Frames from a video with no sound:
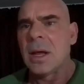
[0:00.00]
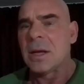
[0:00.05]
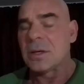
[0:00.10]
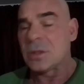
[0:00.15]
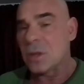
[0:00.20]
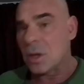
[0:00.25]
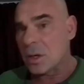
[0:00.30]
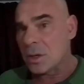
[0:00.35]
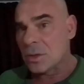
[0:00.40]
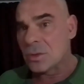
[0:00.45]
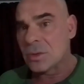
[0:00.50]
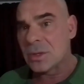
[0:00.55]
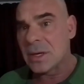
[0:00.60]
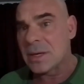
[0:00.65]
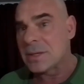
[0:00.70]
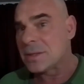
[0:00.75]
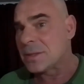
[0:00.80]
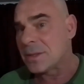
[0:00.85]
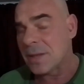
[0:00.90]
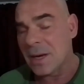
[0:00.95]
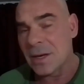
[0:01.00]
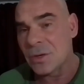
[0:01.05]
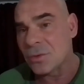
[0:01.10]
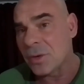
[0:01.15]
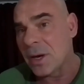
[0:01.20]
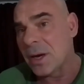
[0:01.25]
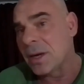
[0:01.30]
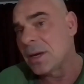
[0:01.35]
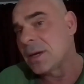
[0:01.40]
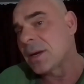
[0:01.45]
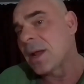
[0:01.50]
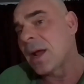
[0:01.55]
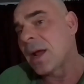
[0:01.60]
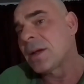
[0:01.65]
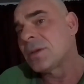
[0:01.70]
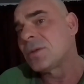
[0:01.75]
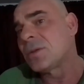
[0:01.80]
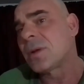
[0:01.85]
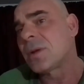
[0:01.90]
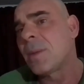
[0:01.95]
As long as you stay training.
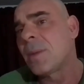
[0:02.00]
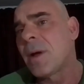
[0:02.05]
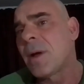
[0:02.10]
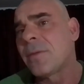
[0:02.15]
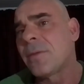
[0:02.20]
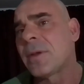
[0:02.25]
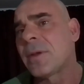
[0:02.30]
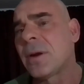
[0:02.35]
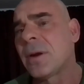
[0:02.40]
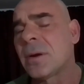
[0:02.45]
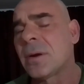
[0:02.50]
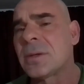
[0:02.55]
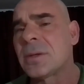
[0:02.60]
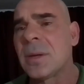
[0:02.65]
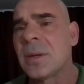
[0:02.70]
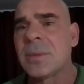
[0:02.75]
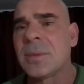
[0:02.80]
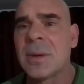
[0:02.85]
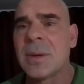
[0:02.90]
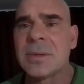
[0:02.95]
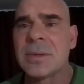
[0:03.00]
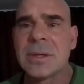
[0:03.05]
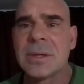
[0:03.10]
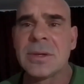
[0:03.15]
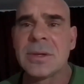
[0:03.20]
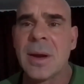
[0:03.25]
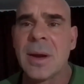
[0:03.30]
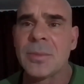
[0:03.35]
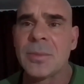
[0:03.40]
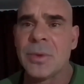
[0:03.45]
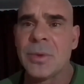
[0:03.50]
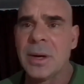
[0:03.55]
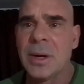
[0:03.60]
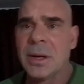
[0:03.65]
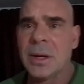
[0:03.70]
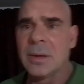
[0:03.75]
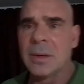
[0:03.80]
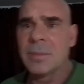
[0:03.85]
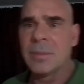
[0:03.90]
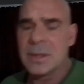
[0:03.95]
Guys who come off gear, sometimes they stop
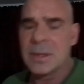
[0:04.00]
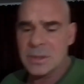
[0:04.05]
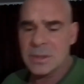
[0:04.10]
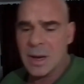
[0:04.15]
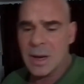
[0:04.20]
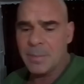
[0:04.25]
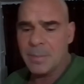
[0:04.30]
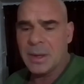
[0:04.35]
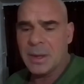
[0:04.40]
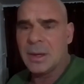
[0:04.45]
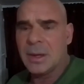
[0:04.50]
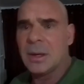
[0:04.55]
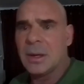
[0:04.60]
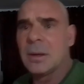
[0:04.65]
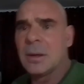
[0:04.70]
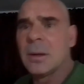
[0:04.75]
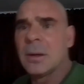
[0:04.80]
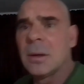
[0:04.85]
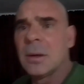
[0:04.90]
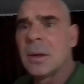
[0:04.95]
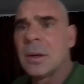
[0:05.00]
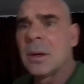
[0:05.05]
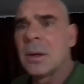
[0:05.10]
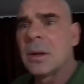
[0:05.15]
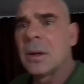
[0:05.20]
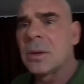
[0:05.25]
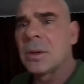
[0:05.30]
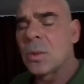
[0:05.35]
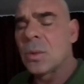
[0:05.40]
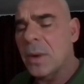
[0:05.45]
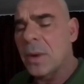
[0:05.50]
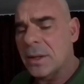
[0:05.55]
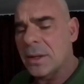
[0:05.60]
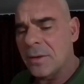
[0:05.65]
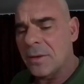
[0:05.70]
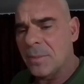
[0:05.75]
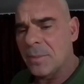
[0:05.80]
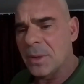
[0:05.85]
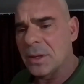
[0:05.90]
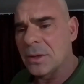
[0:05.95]
training. They stop eating the way
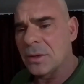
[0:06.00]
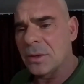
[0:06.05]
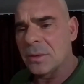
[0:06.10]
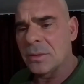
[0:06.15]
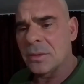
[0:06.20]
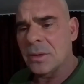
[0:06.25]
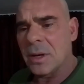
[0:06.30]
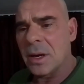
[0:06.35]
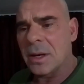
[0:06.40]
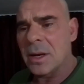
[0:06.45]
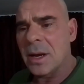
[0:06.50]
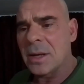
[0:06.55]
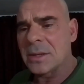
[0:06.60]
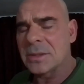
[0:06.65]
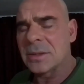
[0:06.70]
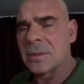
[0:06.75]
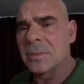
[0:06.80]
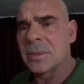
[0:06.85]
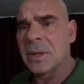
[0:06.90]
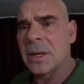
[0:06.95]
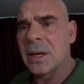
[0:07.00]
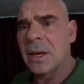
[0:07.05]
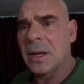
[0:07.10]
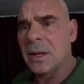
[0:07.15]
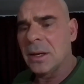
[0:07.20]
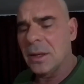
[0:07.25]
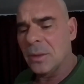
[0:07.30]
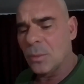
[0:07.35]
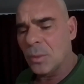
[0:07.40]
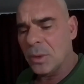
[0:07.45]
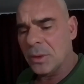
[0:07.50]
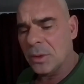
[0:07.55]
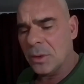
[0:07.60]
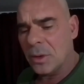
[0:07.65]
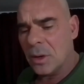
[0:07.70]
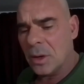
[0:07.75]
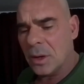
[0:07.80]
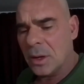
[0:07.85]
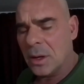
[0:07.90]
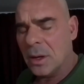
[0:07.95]
they've been accustomed to eating when
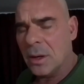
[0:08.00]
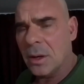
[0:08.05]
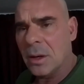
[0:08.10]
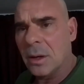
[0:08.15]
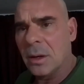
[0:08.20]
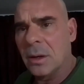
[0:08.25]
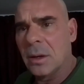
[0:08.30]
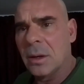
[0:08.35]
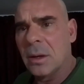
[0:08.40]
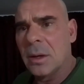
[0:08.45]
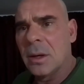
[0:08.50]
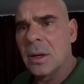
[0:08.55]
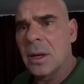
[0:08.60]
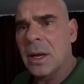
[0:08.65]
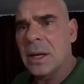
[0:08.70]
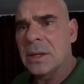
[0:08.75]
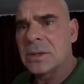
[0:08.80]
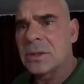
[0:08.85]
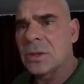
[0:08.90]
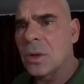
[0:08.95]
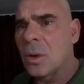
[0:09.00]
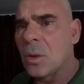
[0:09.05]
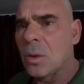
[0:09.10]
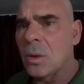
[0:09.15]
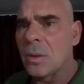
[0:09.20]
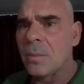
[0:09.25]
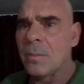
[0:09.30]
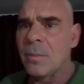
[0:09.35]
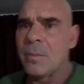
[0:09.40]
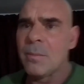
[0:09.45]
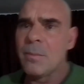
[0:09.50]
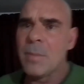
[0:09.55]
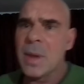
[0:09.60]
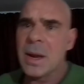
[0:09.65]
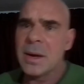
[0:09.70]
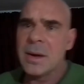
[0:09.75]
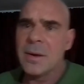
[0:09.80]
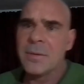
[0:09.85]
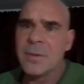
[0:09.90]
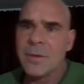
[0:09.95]
they're on gear. And so
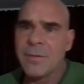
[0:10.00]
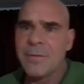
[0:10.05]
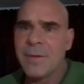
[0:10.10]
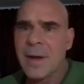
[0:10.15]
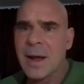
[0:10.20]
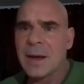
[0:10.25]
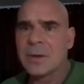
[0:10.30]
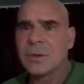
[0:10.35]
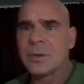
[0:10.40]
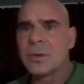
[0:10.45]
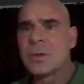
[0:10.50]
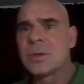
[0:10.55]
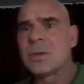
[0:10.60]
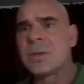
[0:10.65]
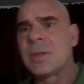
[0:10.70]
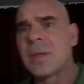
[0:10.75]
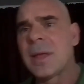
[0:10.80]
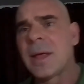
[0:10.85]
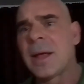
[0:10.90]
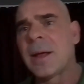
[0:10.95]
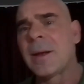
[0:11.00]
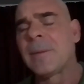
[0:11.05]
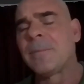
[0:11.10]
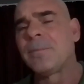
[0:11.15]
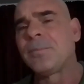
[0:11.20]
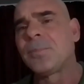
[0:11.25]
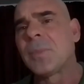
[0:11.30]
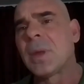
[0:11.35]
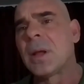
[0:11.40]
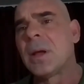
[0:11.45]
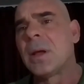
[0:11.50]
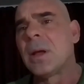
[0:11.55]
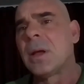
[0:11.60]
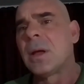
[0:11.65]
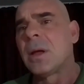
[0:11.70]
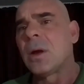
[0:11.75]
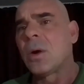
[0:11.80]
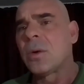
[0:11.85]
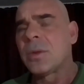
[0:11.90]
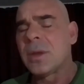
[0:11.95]
many of the factors that
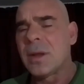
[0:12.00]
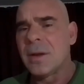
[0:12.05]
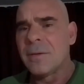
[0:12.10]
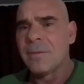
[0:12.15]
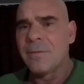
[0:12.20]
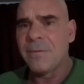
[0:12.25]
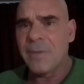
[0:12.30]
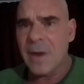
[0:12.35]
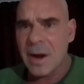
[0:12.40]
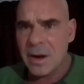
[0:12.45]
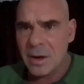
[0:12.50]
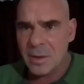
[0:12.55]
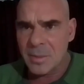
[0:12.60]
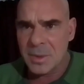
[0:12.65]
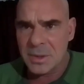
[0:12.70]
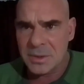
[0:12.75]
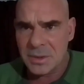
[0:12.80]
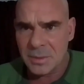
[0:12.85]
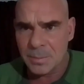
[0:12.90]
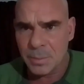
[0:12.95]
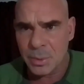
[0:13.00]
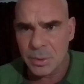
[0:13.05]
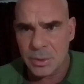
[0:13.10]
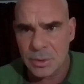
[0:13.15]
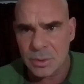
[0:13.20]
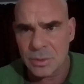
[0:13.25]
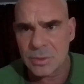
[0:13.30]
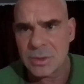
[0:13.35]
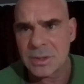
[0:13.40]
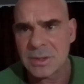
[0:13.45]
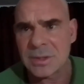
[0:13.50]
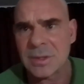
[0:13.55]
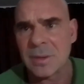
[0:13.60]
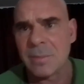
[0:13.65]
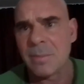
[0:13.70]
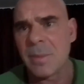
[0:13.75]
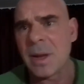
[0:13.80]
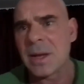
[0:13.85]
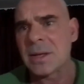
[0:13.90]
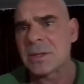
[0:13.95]
or the environment that produces
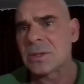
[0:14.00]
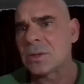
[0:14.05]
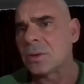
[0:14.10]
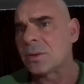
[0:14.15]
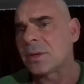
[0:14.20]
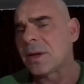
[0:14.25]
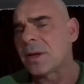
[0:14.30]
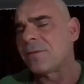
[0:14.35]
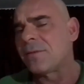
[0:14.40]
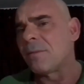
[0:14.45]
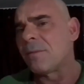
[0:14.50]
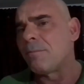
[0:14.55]
the muscle, they've